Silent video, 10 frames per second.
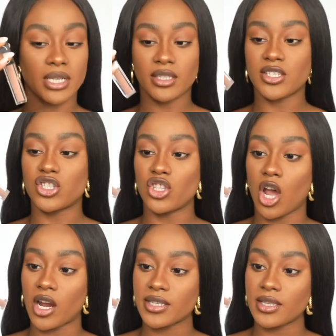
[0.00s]
take this
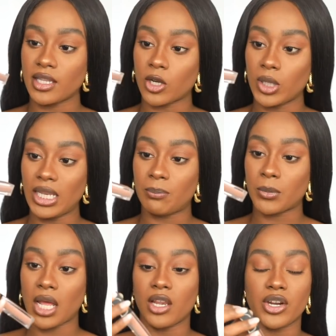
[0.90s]
NARS liquid
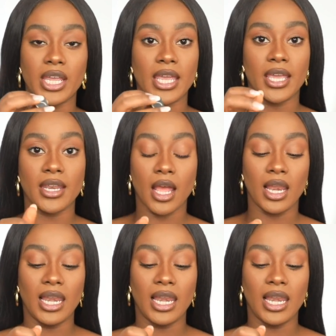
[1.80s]
lip color in